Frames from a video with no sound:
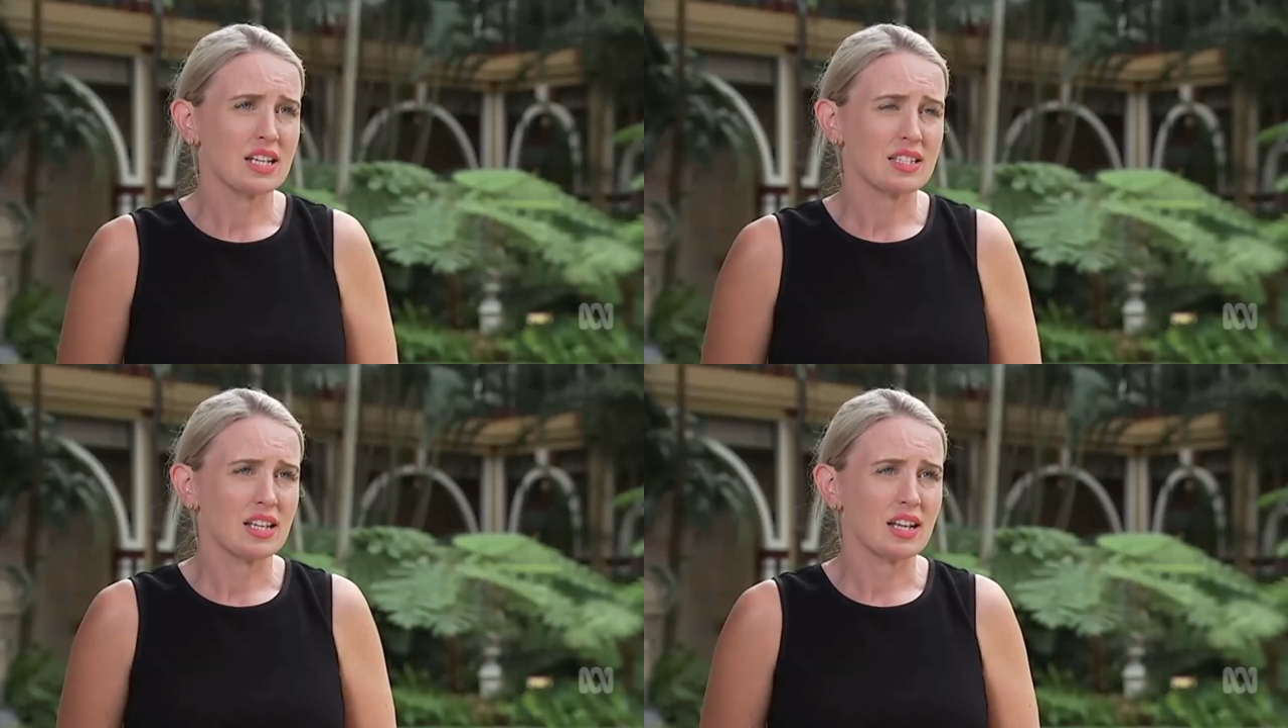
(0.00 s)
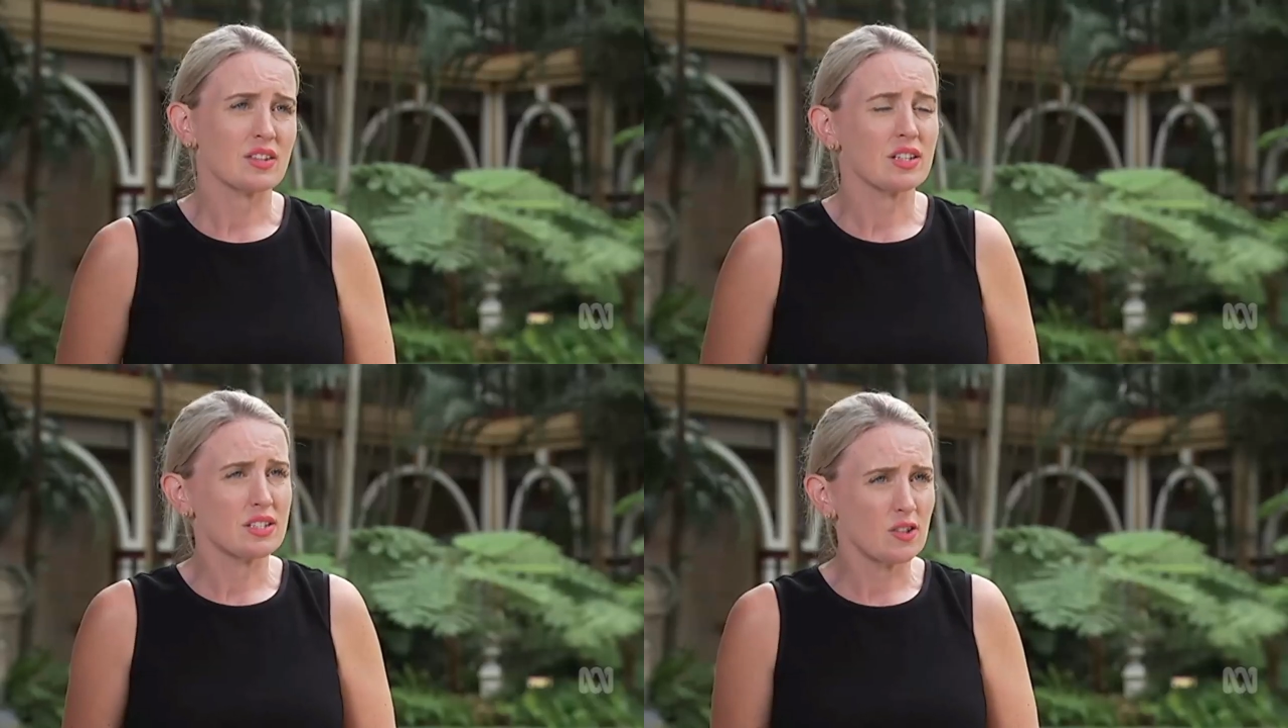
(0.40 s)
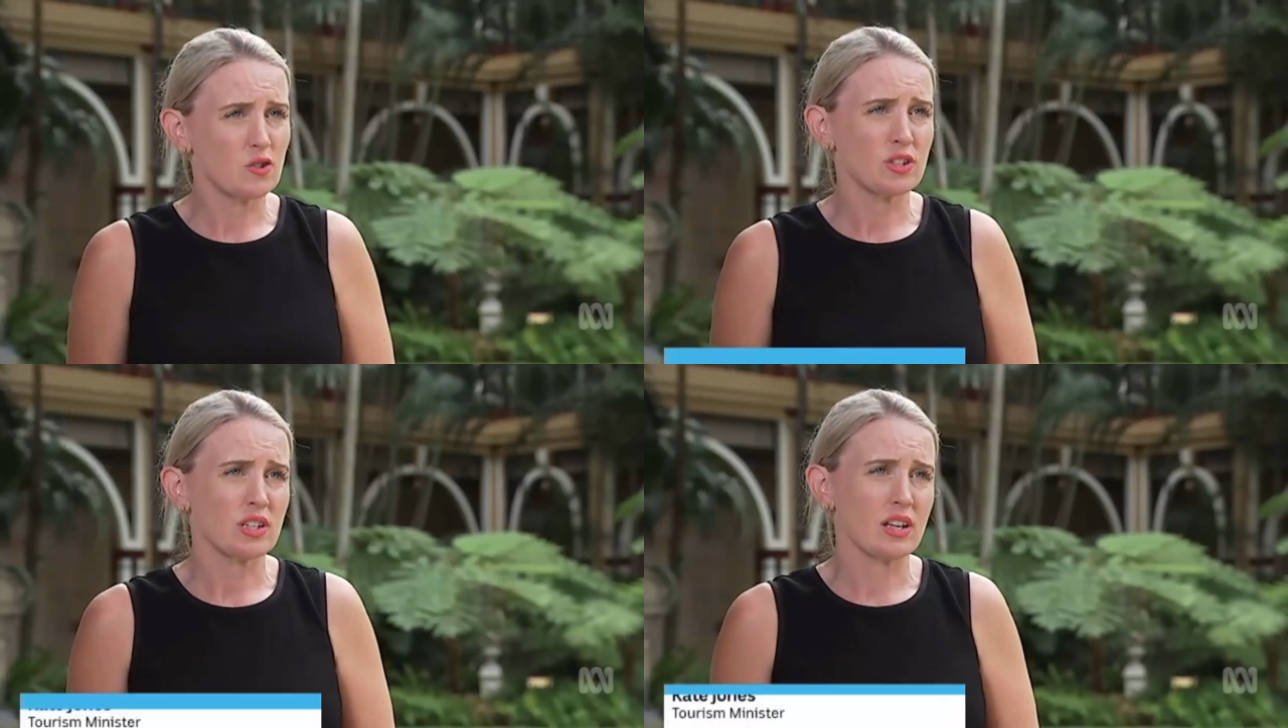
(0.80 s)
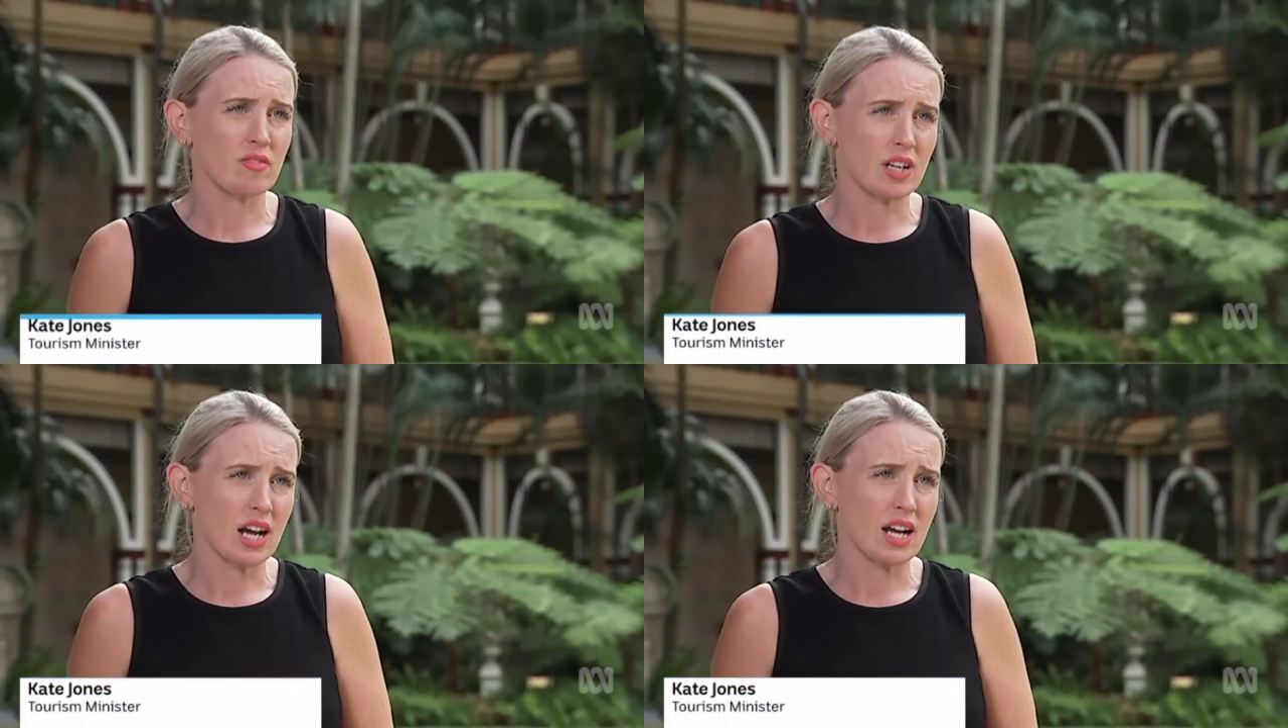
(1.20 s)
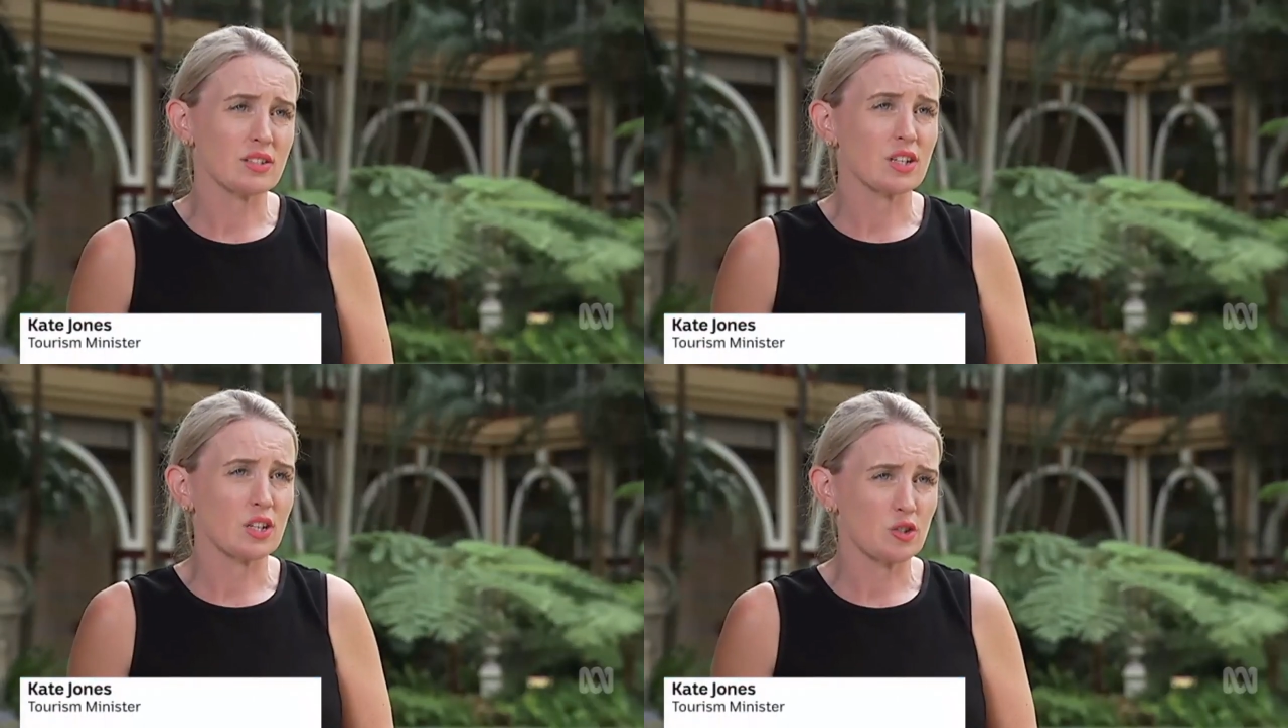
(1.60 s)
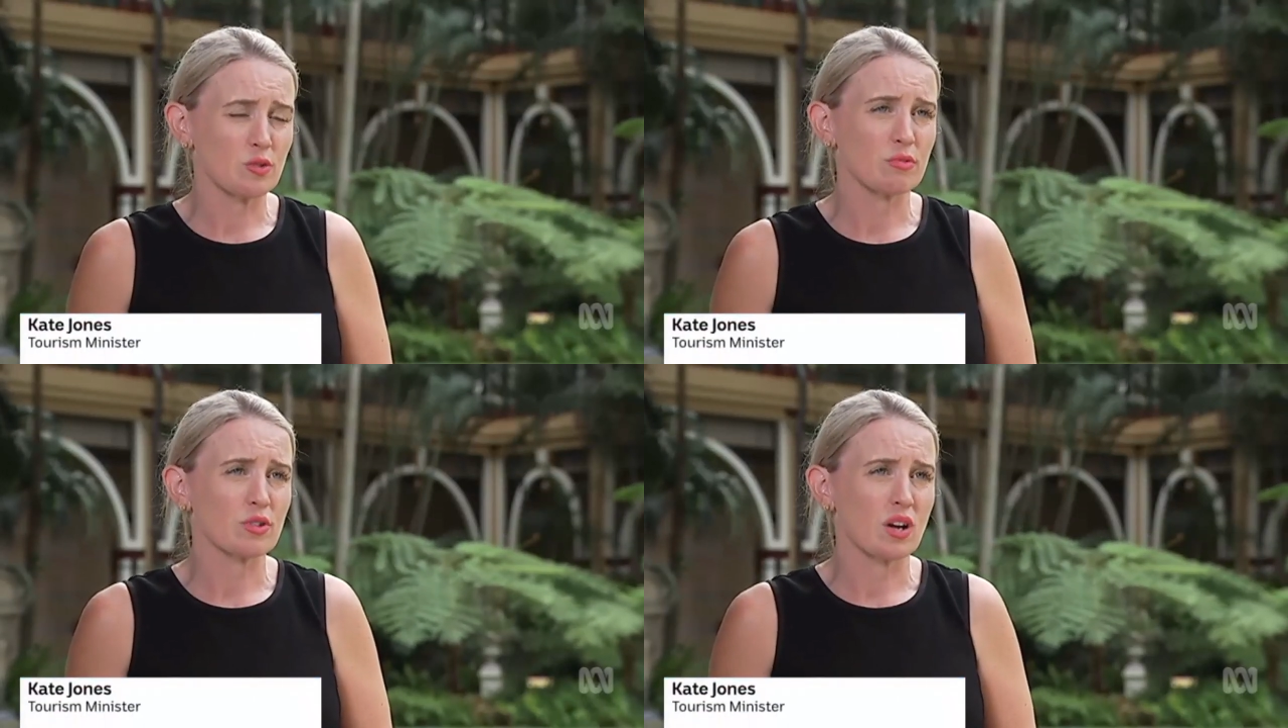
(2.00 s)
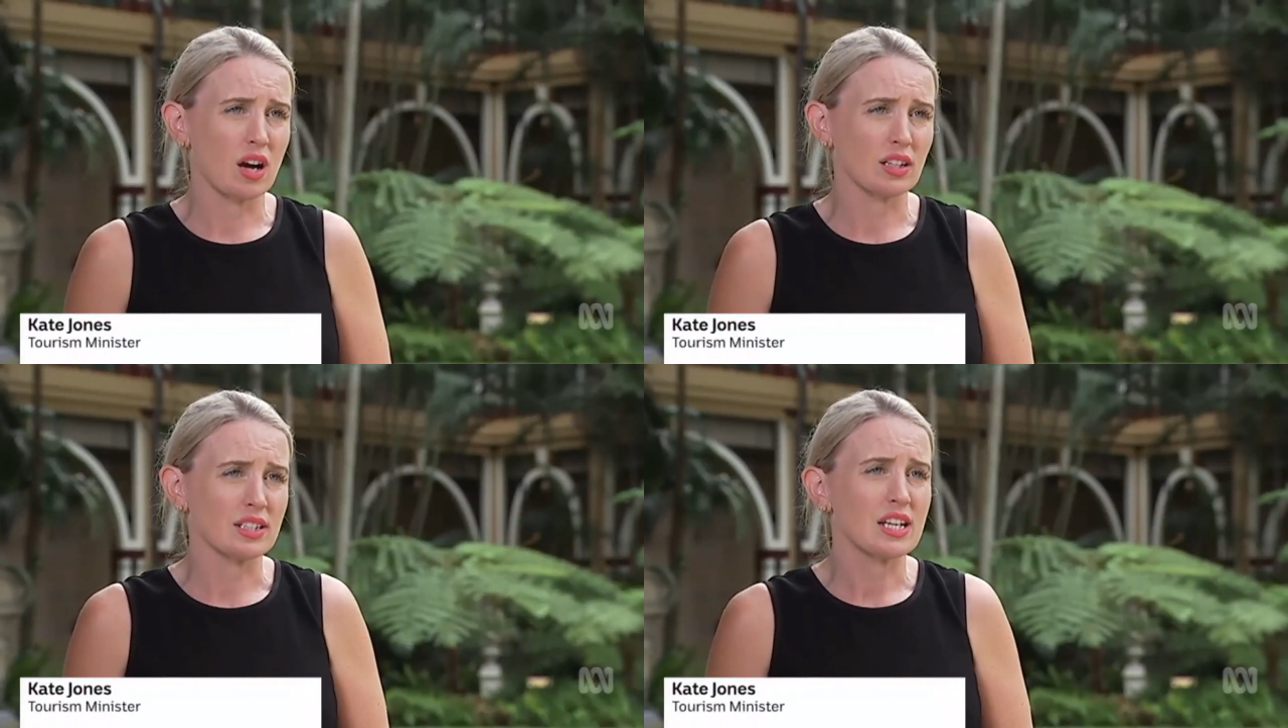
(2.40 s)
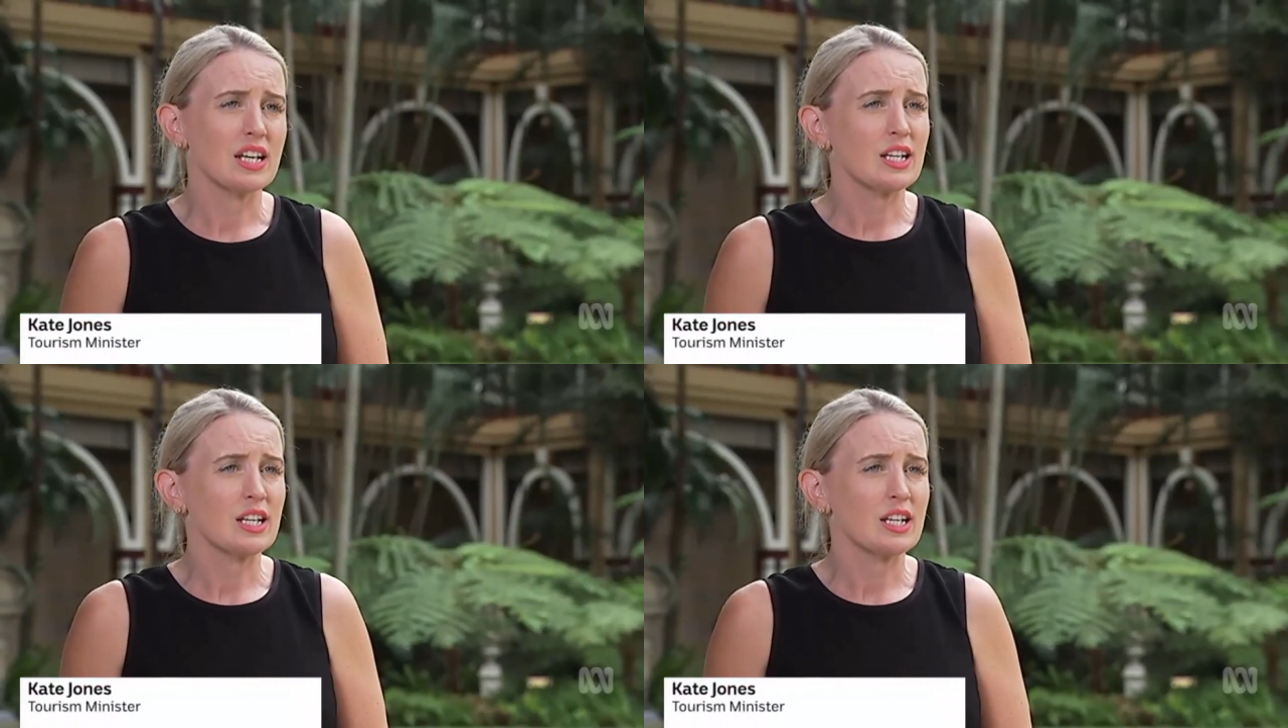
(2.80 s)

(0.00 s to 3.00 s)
is that the decision in regards to Hinchinbrook Island